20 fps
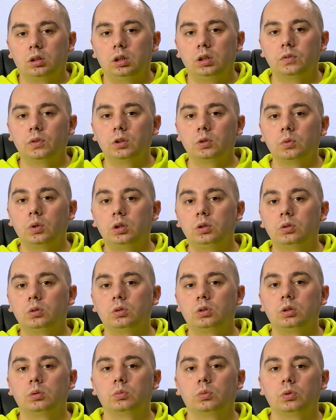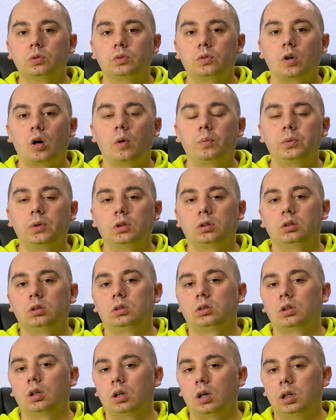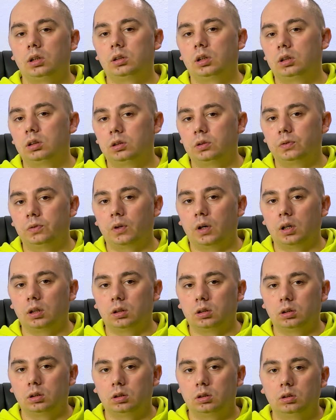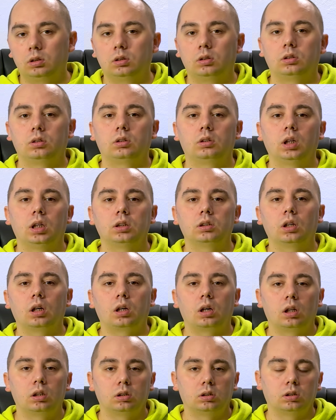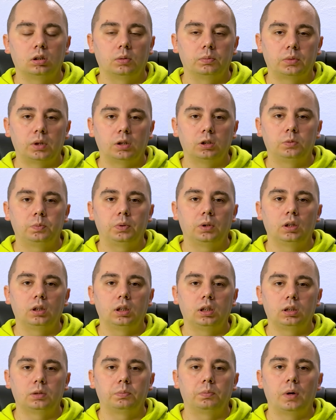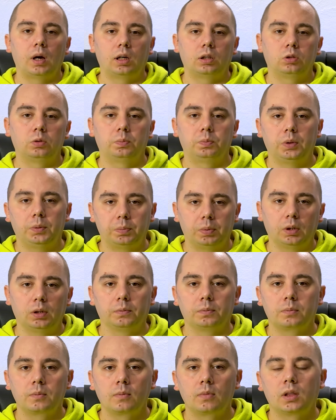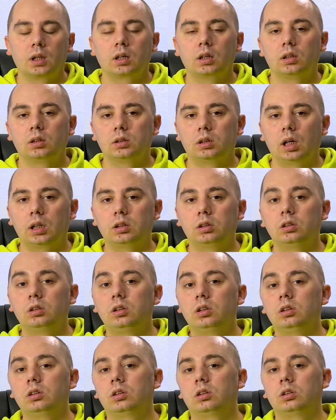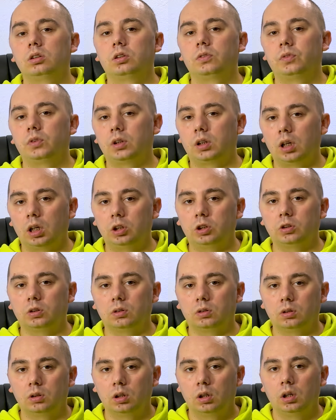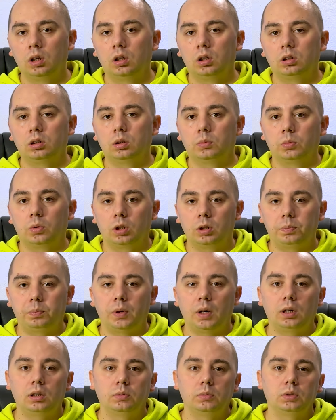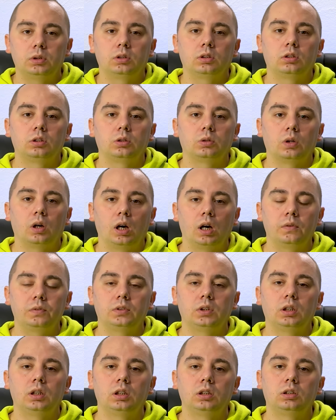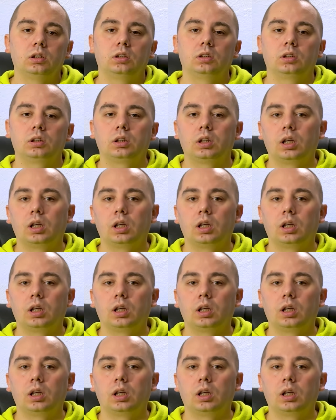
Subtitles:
Even when you remove obvious identifiers, data can sometimes be linked back to people. That's reidentification. The more parameters you have, the easier it